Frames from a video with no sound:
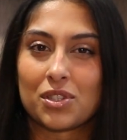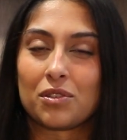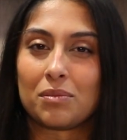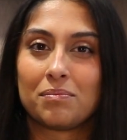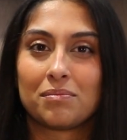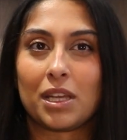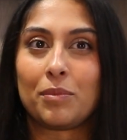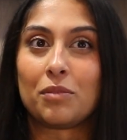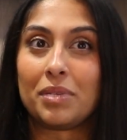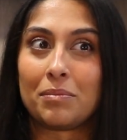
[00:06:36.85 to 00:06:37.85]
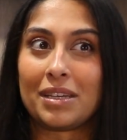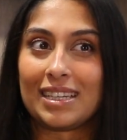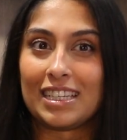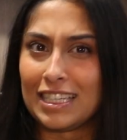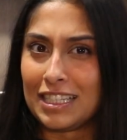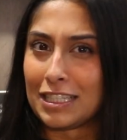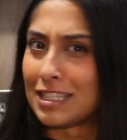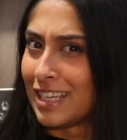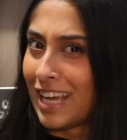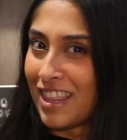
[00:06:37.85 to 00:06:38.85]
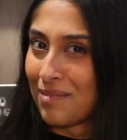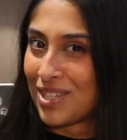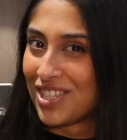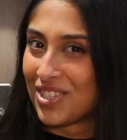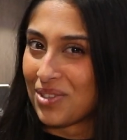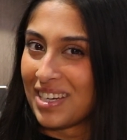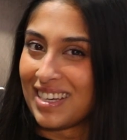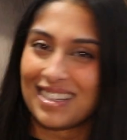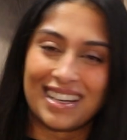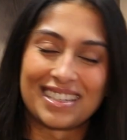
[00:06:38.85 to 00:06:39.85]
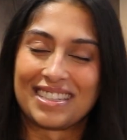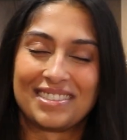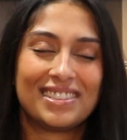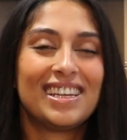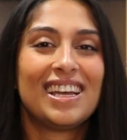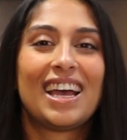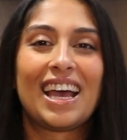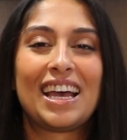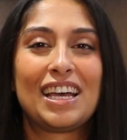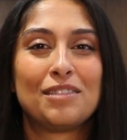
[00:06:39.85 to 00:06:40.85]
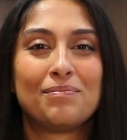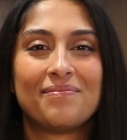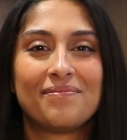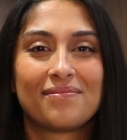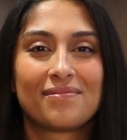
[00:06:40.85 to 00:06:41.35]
so maybe it'll be a bit easier to get them to do it, I don't know.